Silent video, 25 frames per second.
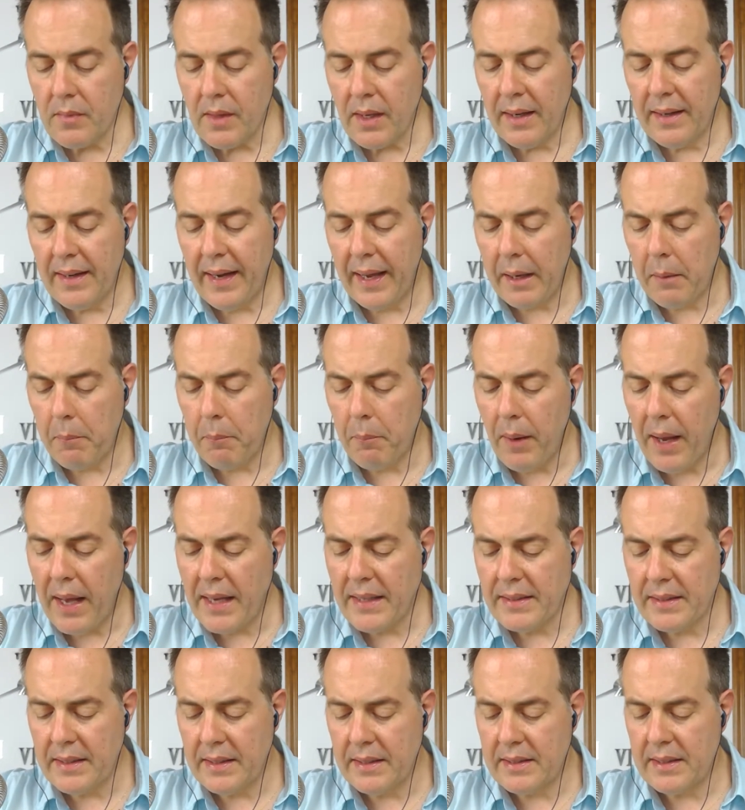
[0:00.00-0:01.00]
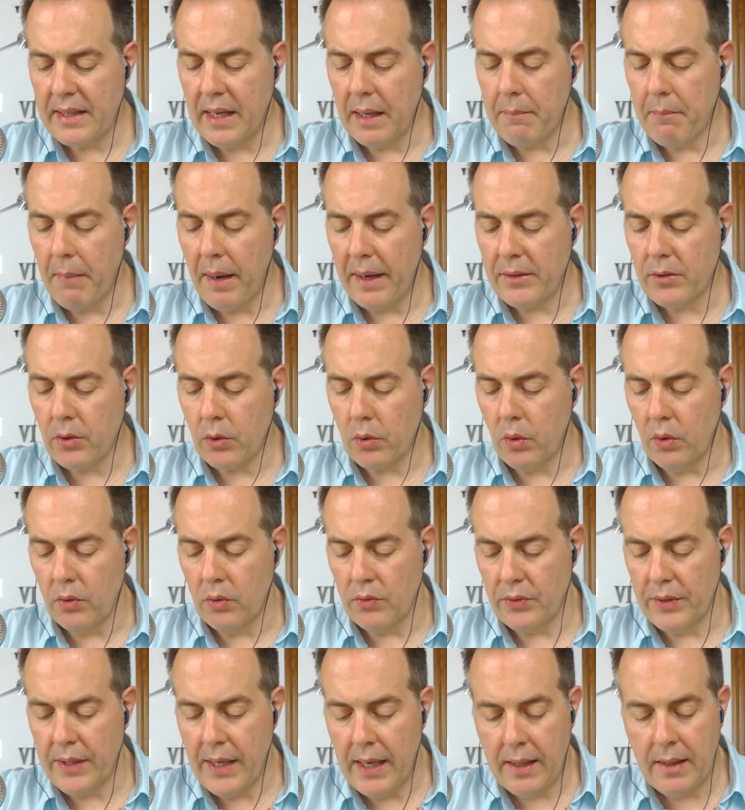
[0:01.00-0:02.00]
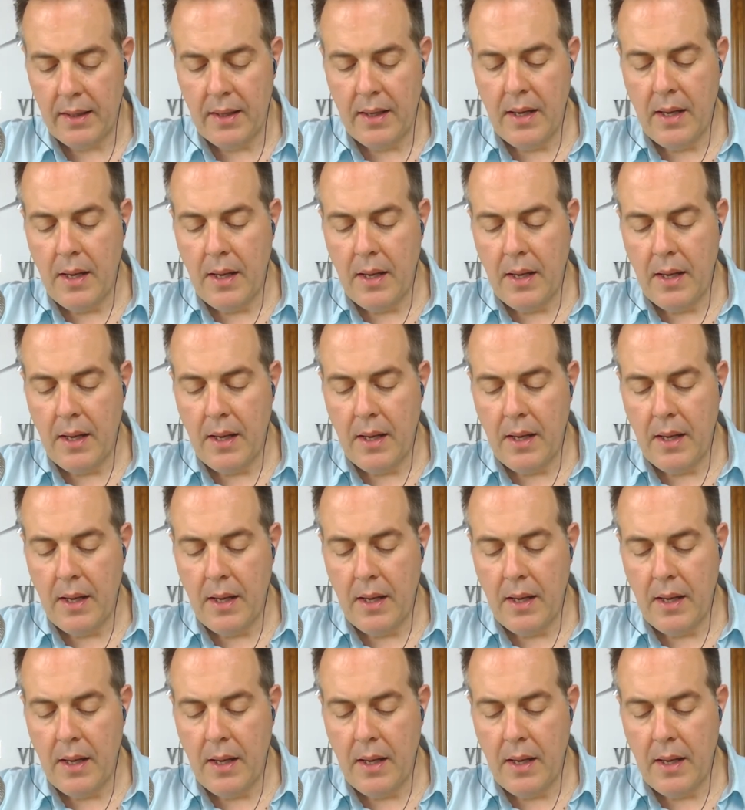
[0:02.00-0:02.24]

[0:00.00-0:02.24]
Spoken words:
Like plastids and mitochondria,